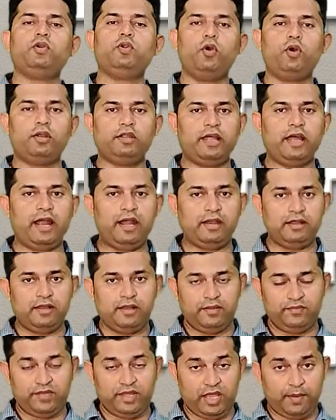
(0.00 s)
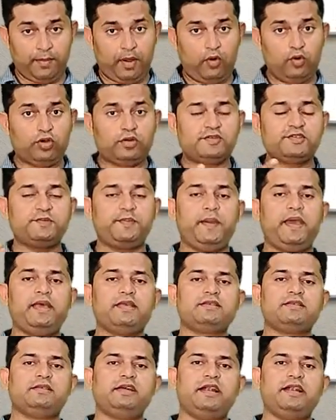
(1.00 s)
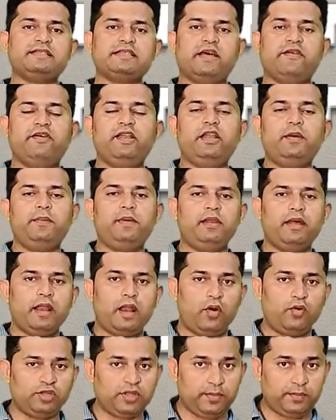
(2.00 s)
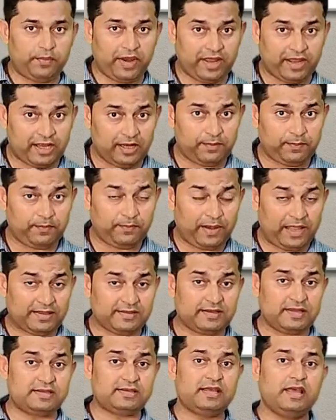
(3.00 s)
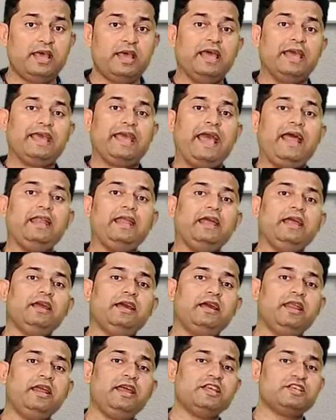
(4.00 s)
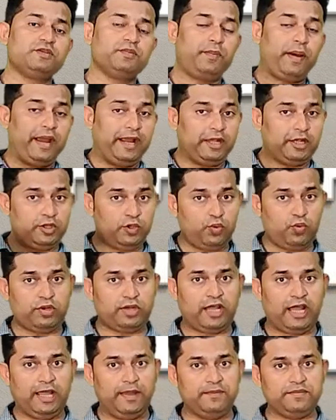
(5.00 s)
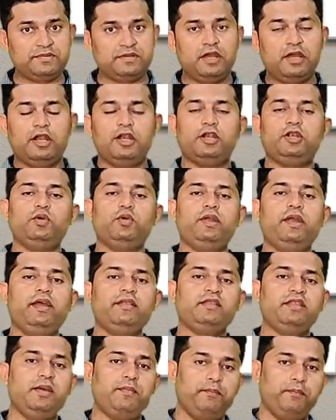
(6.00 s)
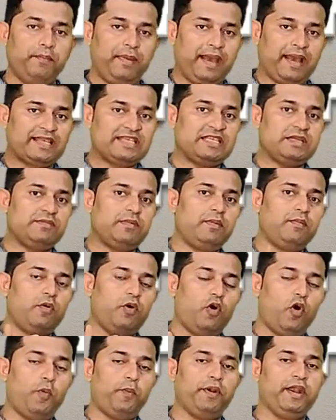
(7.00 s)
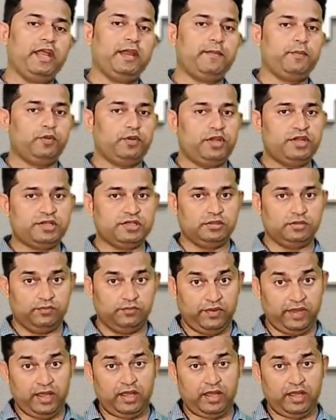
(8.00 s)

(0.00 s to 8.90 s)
to note that the amount of space that is available around the brachial plexus can increase by two times during the maximum opening position,